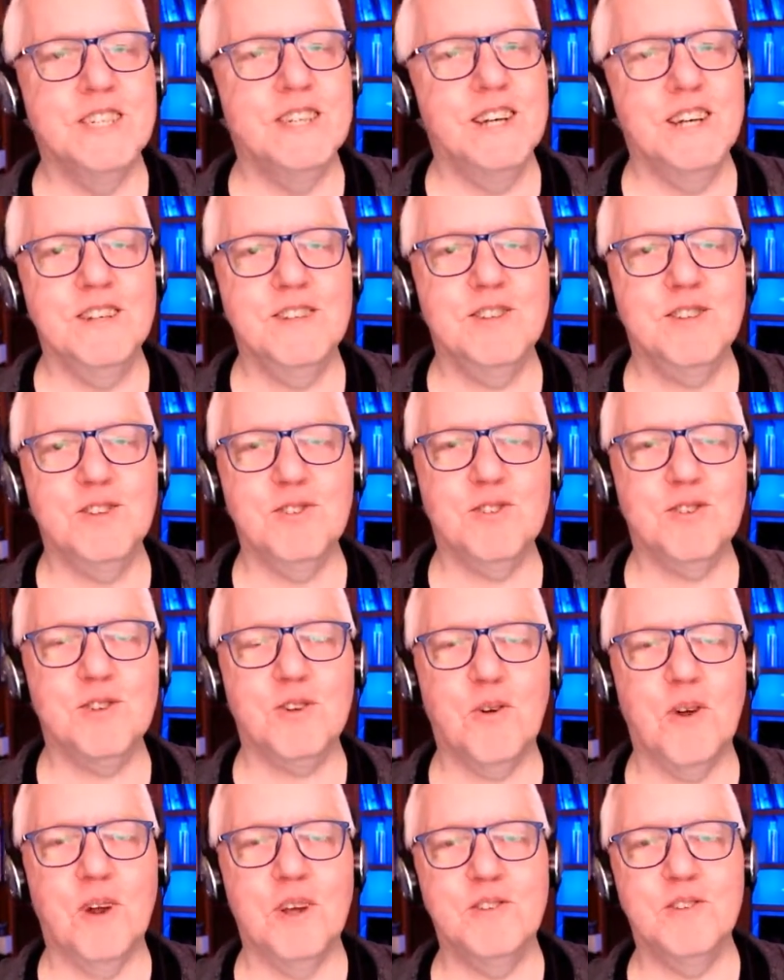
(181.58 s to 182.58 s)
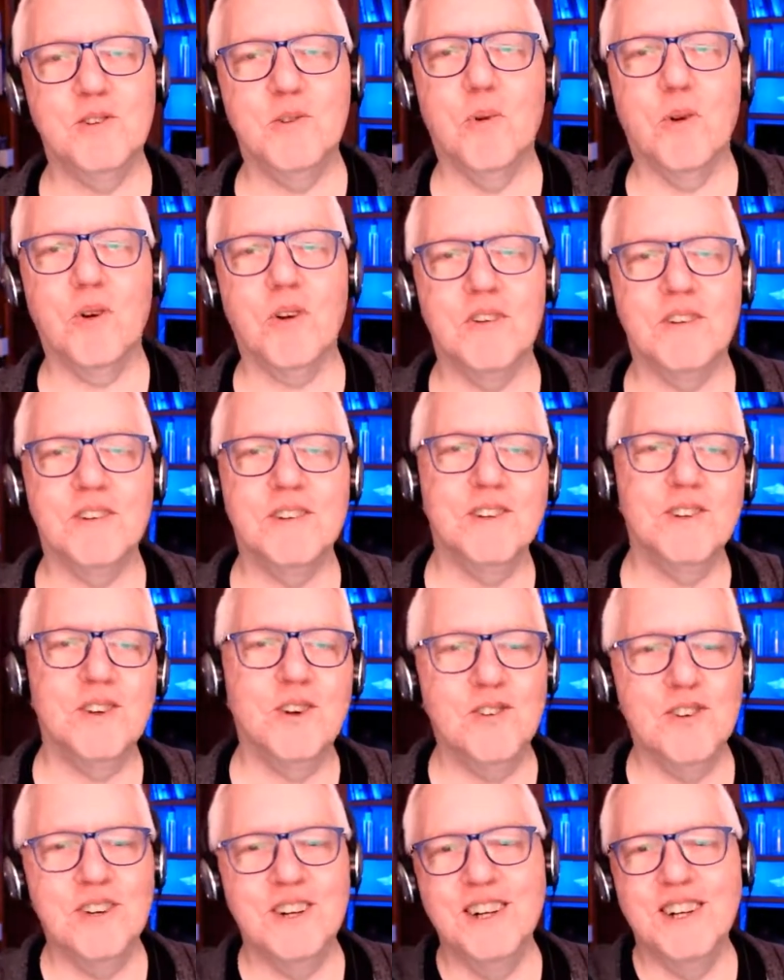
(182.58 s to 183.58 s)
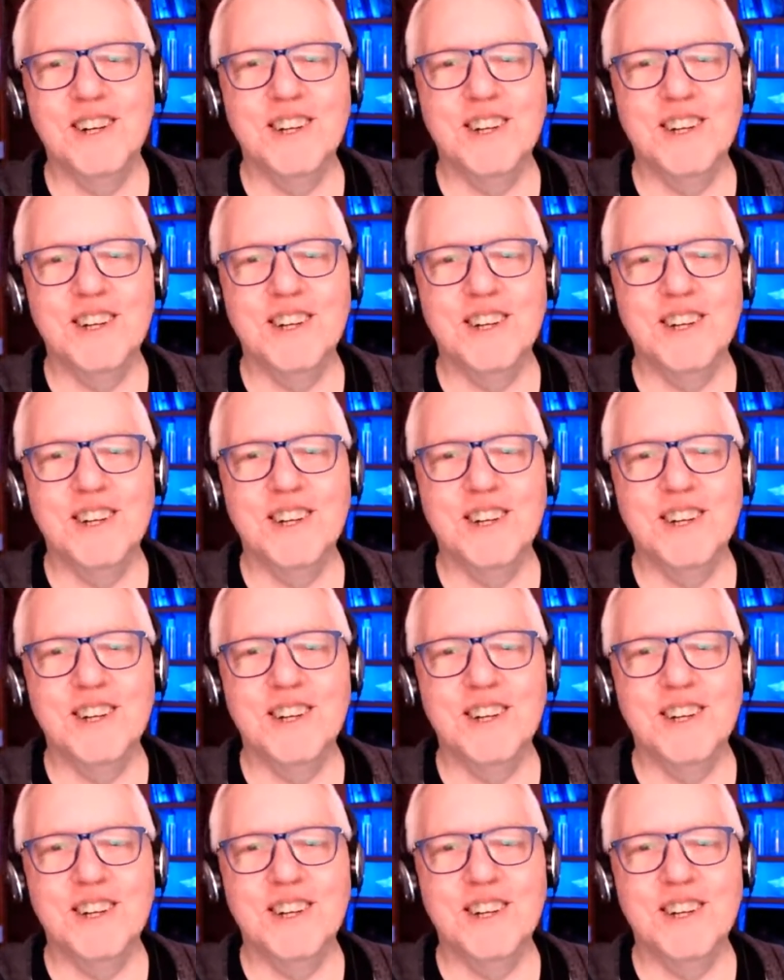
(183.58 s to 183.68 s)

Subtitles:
It's just a crazy world, you know.